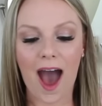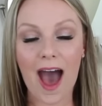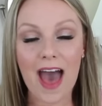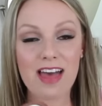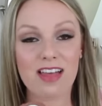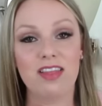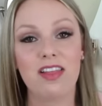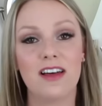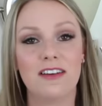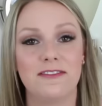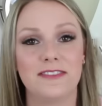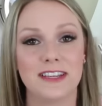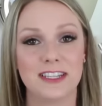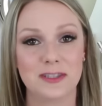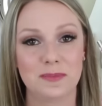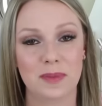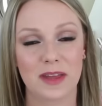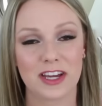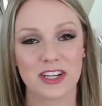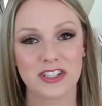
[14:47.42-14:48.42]
I love
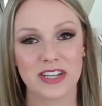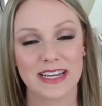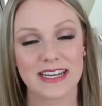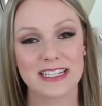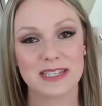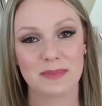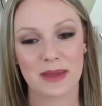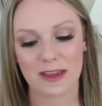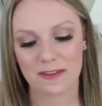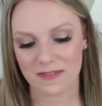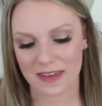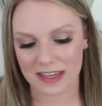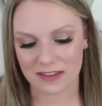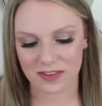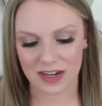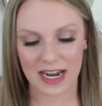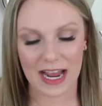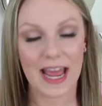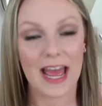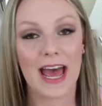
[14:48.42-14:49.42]
this blush. It is my
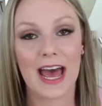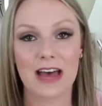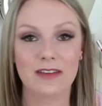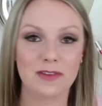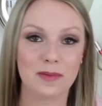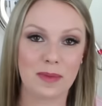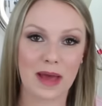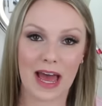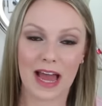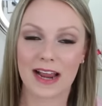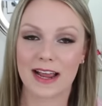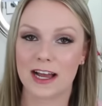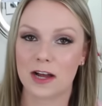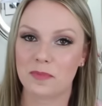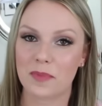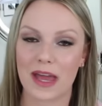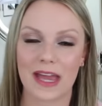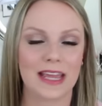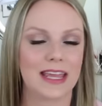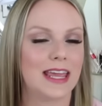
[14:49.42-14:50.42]
favorite. I have a
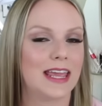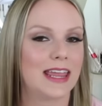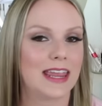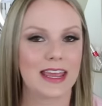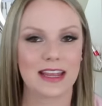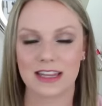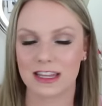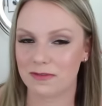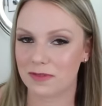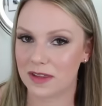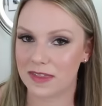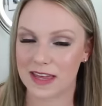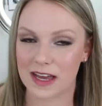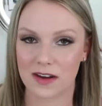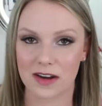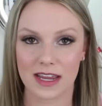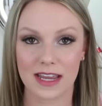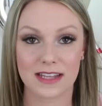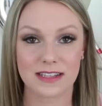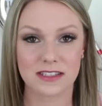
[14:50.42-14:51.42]
backup. I can't live
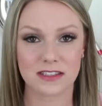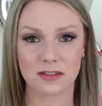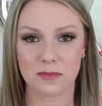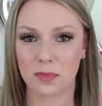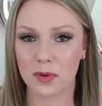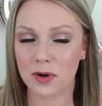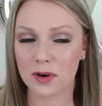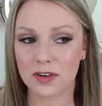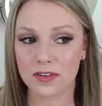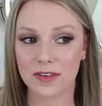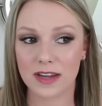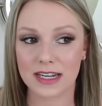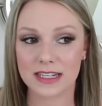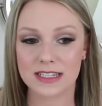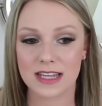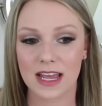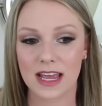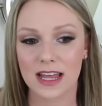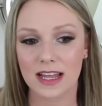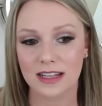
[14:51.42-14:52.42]
without it. It's the
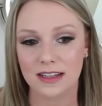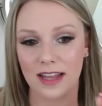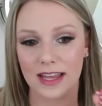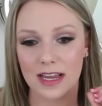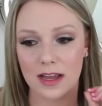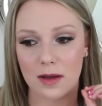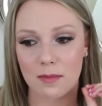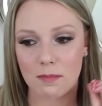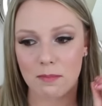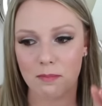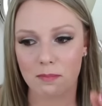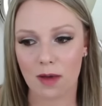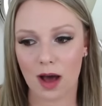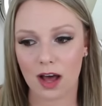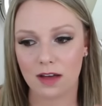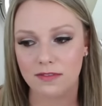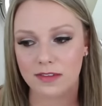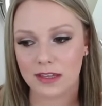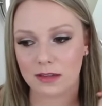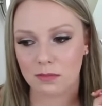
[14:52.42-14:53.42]
perfect like
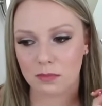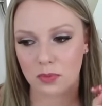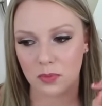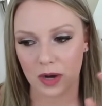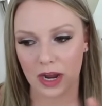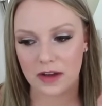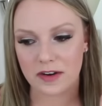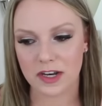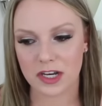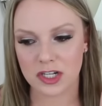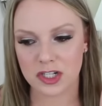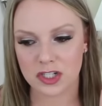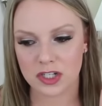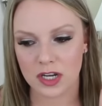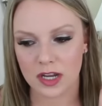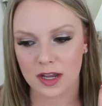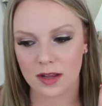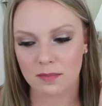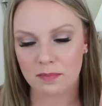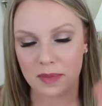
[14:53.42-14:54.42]
mauve,
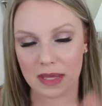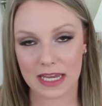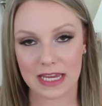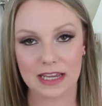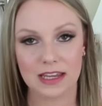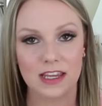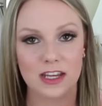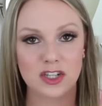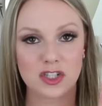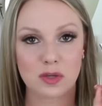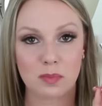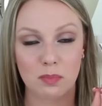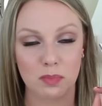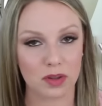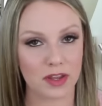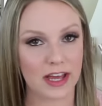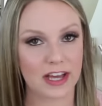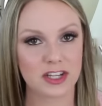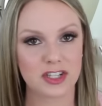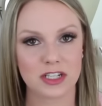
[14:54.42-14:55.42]
brownish, pinkish
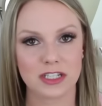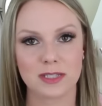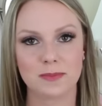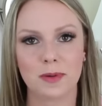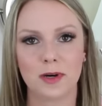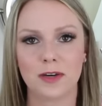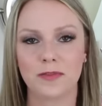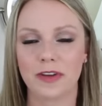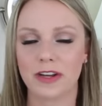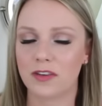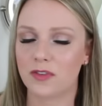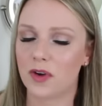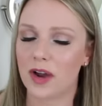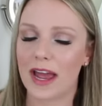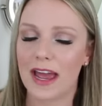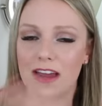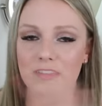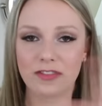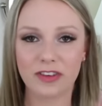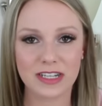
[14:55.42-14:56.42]
blush. It's perfect
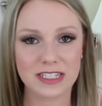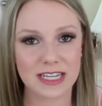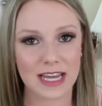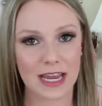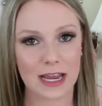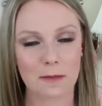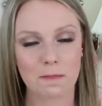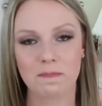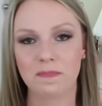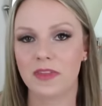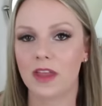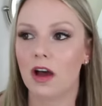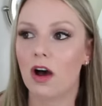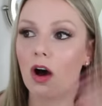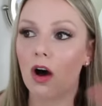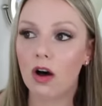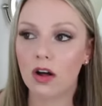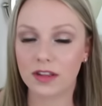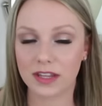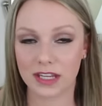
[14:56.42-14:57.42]
for every day,
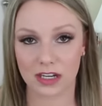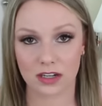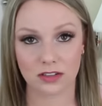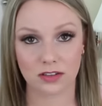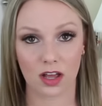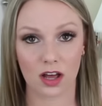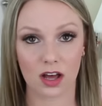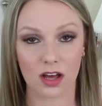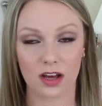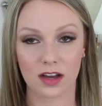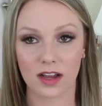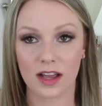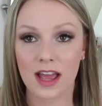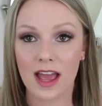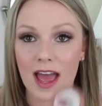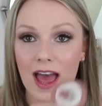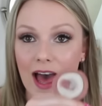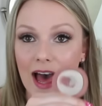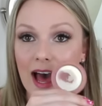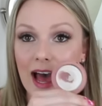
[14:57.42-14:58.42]
all year long.
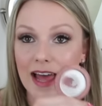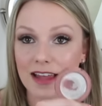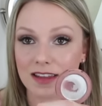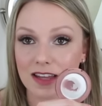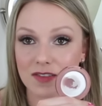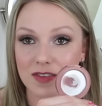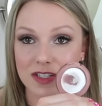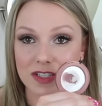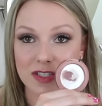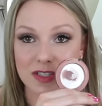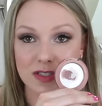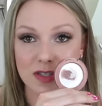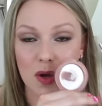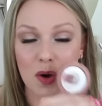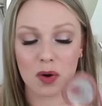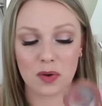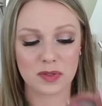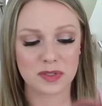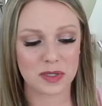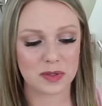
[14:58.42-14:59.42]
I love it
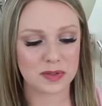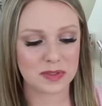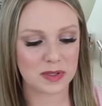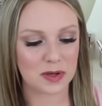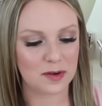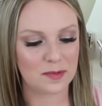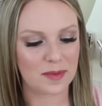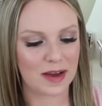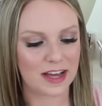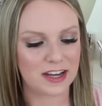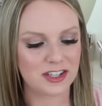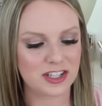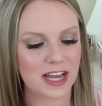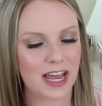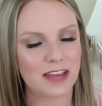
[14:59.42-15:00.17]
so, so, so much.